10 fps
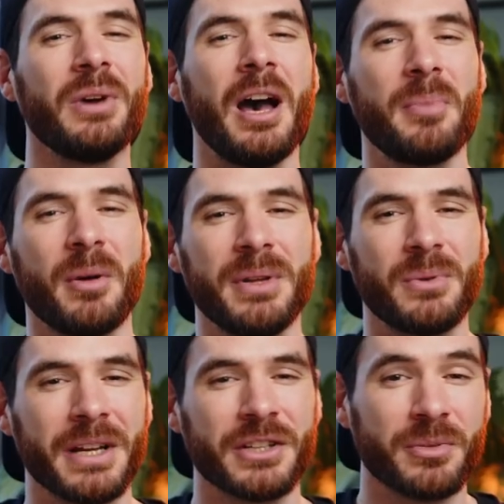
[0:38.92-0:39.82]
upper
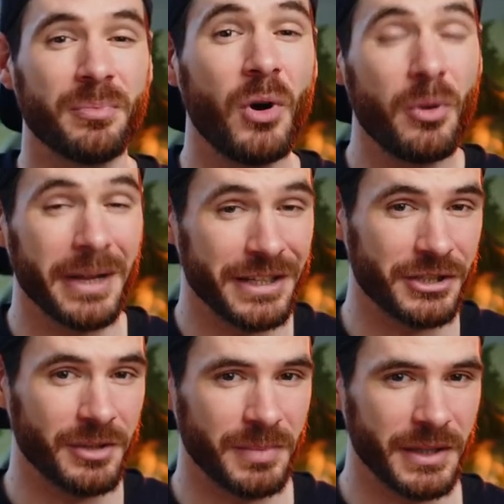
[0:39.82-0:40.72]
mid-range mobile
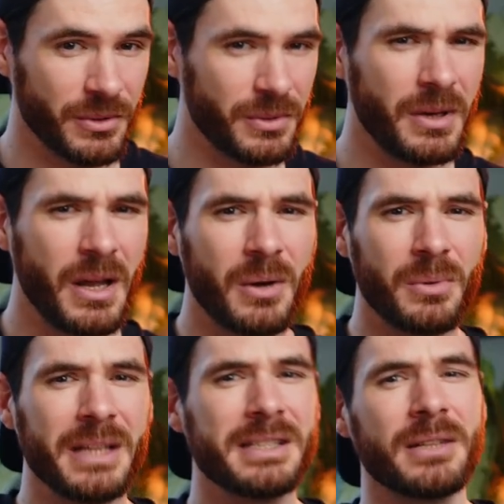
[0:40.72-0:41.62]
GPU
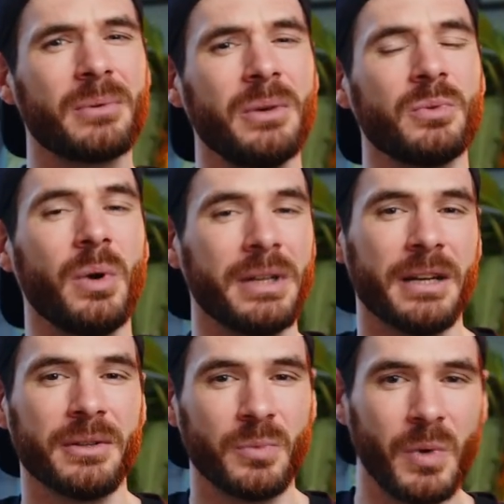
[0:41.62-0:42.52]
runs at around
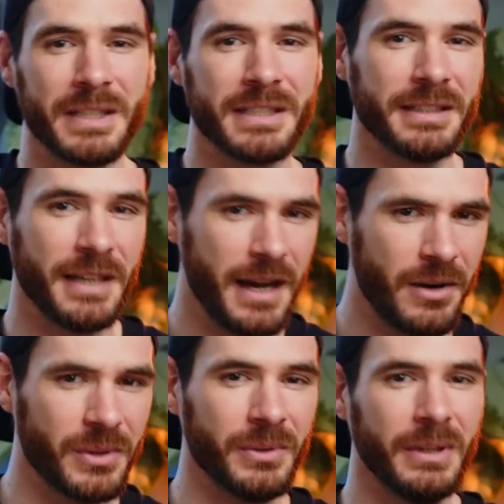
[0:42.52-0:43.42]
100 watts in the
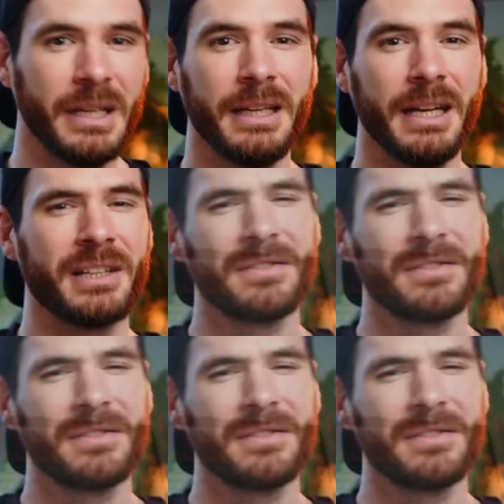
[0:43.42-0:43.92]
Aero, and it